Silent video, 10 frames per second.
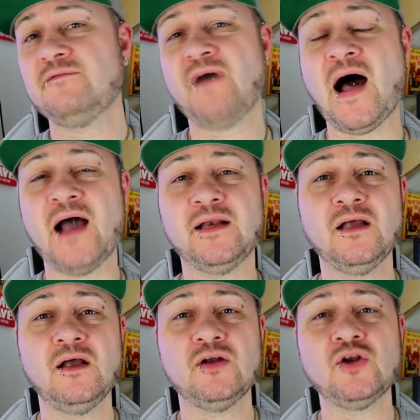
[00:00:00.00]
Fine.
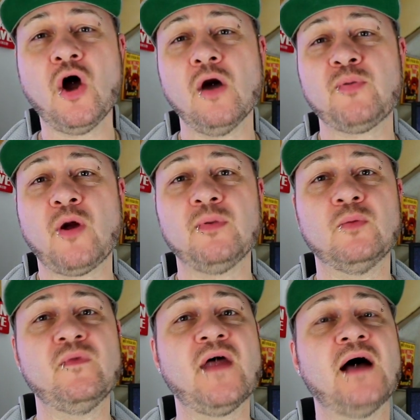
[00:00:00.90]
Not a
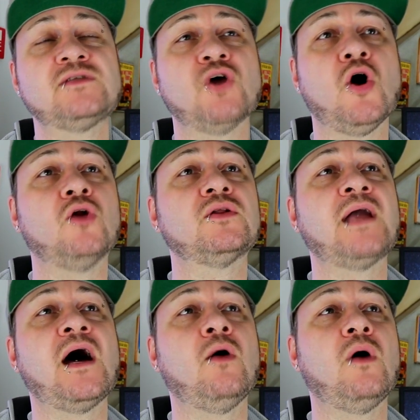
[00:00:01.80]
problem with that at all.
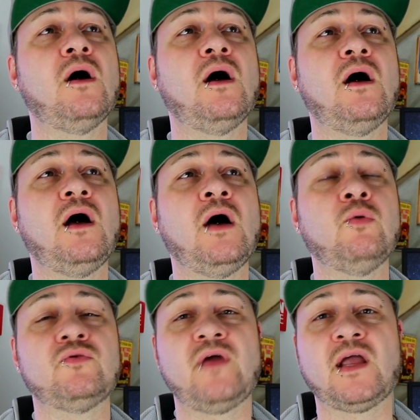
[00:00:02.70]
Now, I
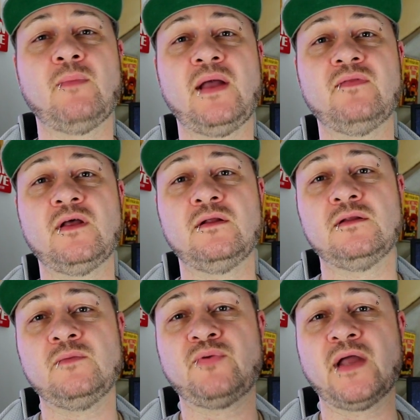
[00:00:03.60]
would recommend that
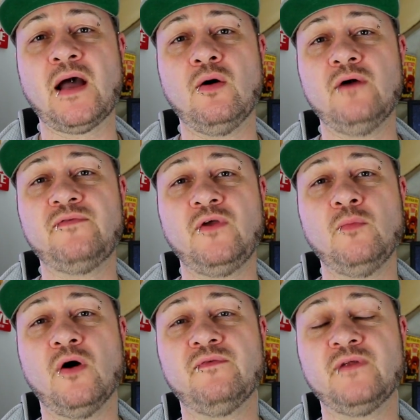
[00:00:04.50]
they bring out a few
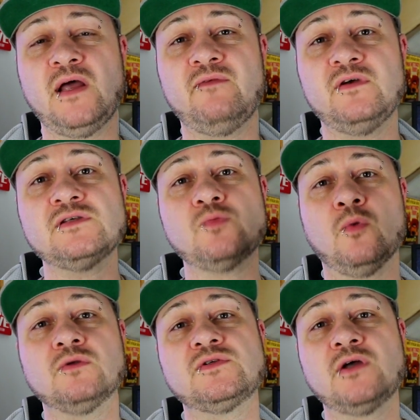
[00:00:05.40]
more flavours
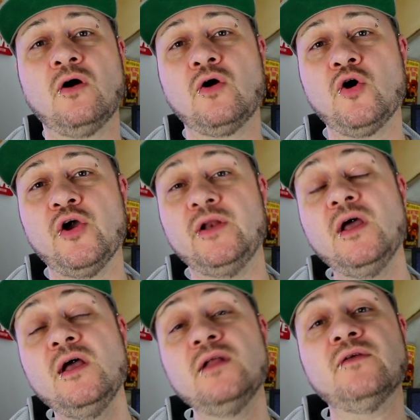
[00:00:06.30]
once they've got going.
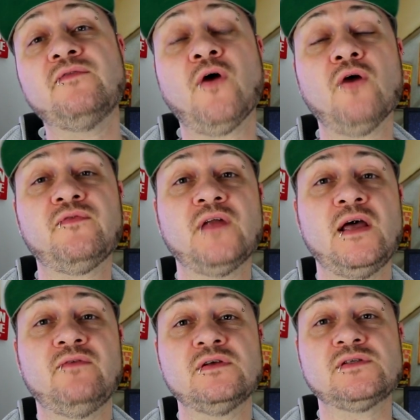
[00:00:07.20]
The four
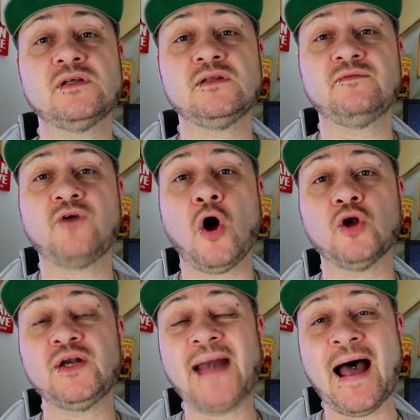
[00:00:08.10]
flavours that they've
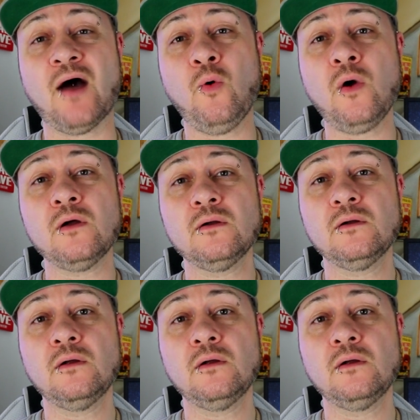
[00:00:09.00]
got now